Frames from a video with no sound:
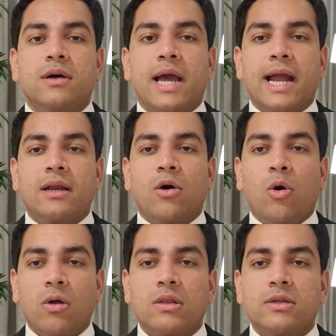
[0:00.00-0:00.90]
And
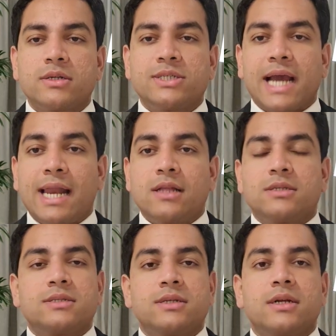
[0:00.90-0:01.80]
all the
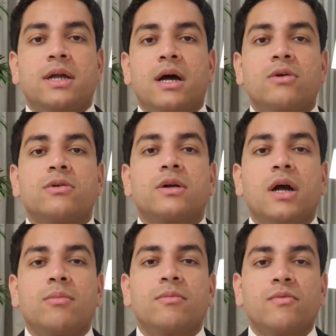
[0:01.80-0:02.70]
challenges that are going to
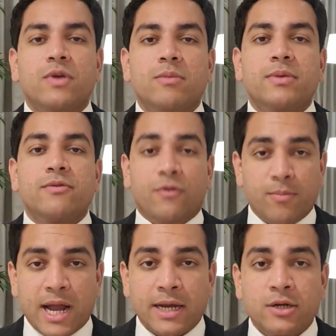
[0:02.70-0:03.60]
come will be for
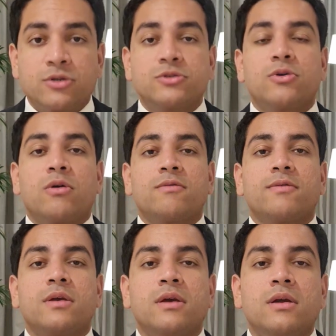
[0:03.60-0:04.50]
mine to
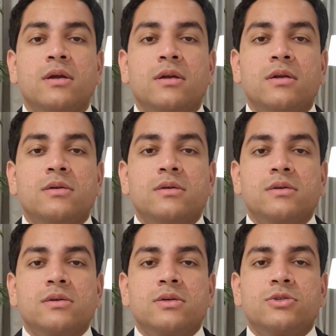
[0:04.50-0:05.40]
solve.
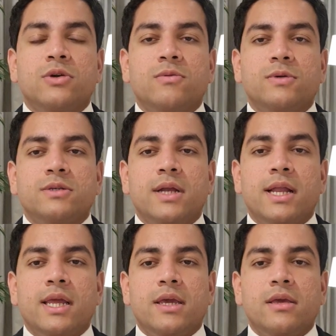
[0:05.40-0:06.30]
So it was
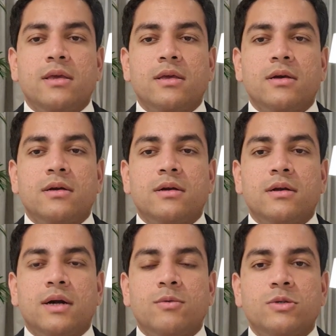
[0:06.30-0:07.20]
really,
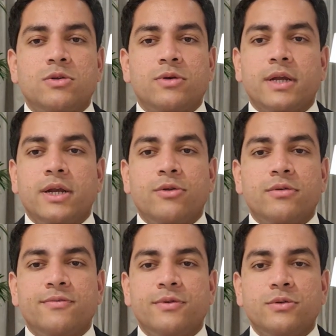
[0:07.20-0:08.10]
I was looking into
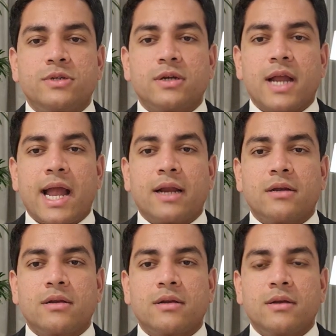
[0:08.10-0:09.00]
the future,
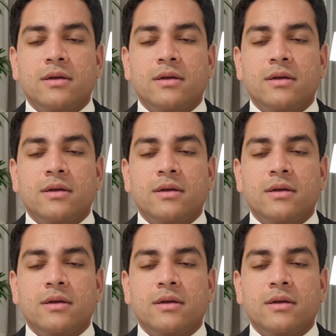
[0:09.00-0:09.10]
and